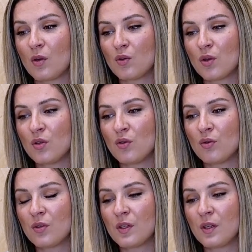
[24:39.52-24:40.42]
So as you
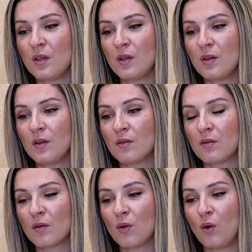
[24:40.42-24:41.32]
see, it
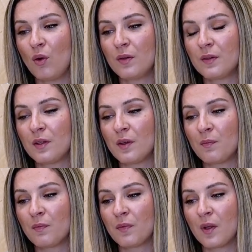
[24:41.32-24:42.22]

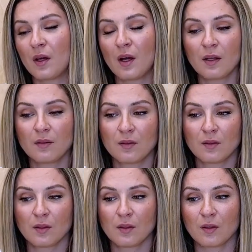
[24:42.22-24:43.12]
already got
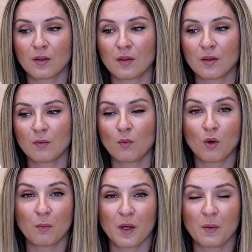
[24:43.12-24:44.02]

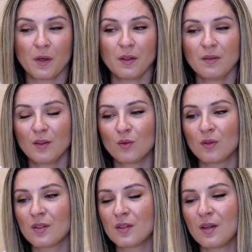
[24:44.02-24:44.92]
more pigment into
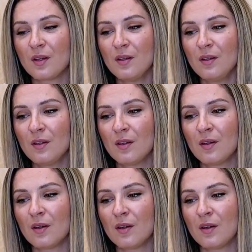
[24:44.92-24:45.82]
the skin.
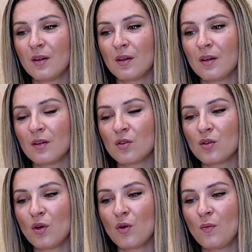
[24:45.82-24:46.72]

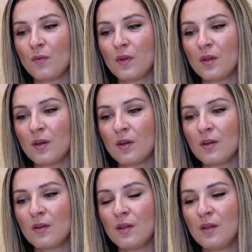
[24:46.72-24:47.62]
So
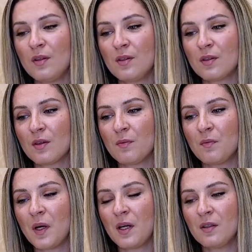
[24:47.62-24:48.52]
this
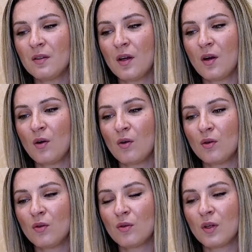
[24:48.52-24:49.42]
part now
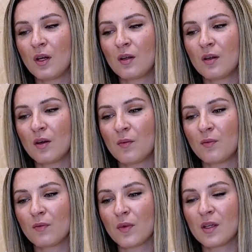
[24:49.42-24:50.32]
you can
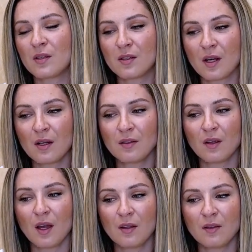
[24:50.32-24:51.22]

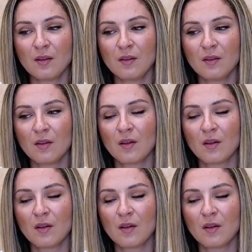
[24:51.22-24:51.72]
start adding